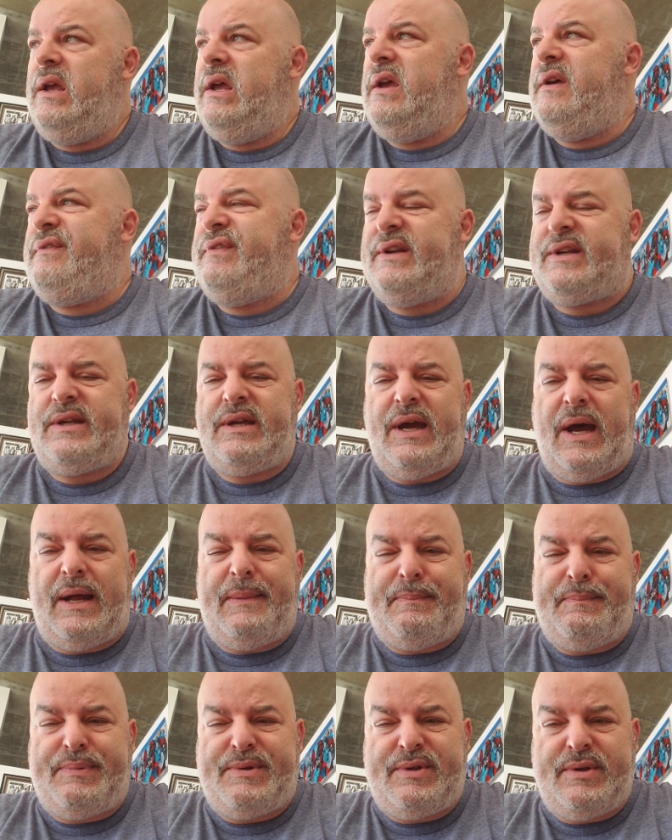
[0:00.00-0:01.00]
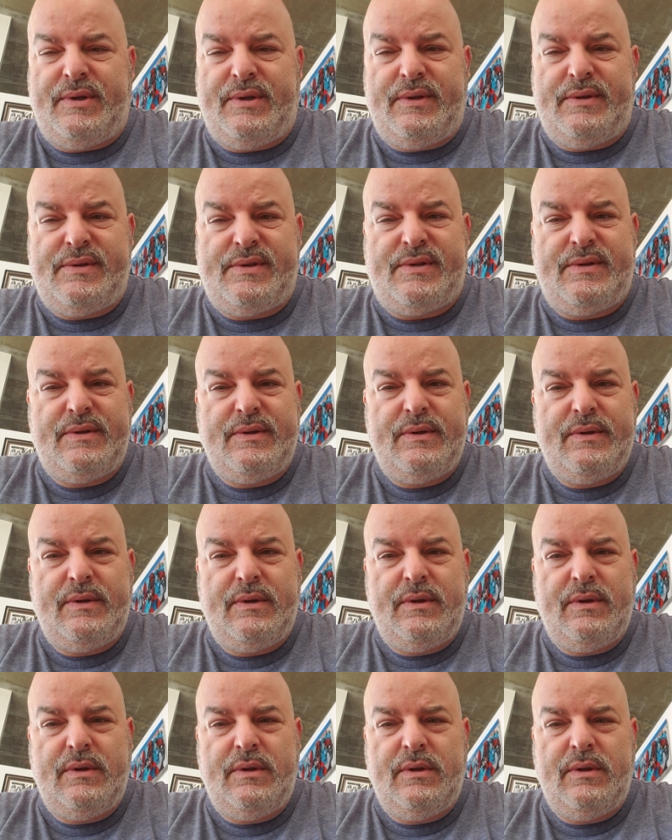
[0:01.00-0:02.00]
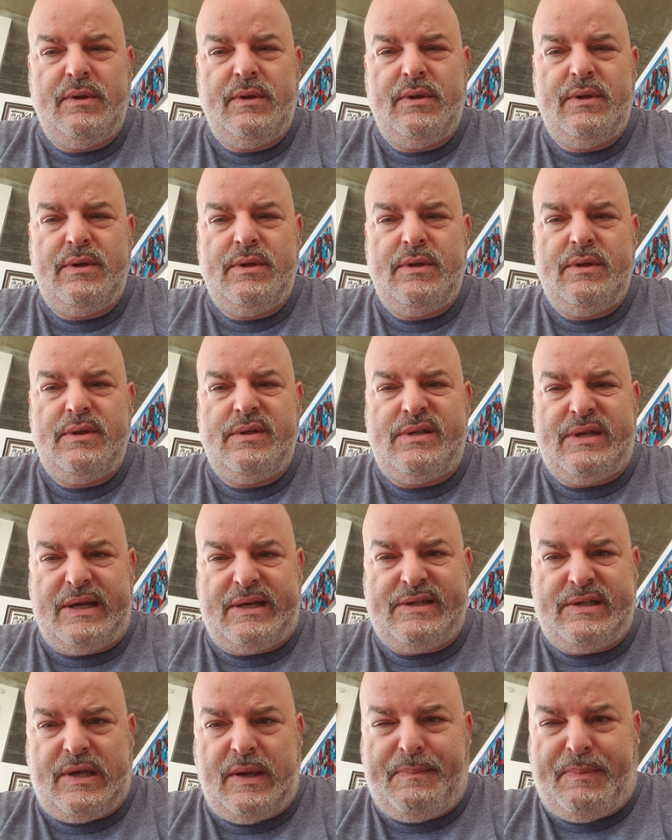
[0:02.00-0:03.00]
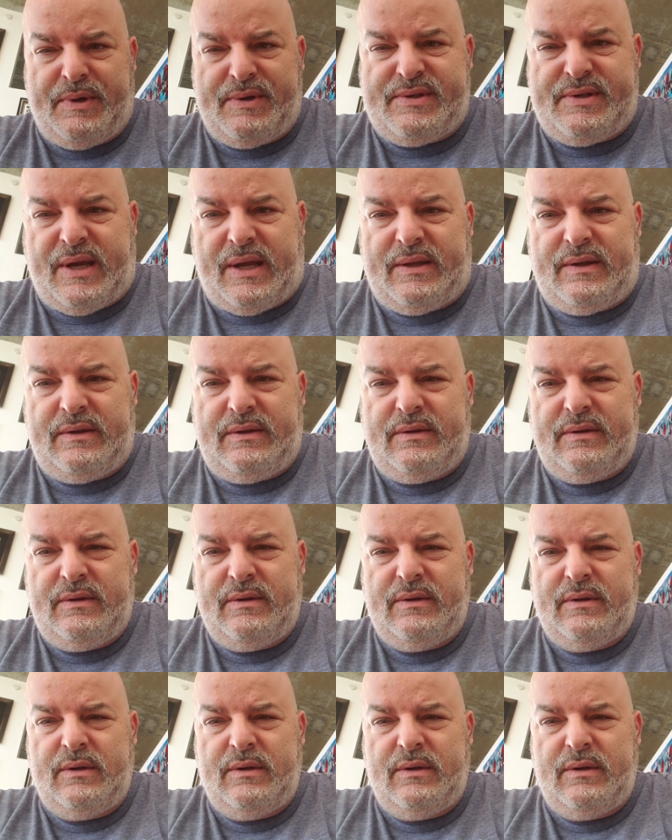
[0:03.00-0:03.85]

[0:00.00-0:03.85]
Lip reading: If it captures 60%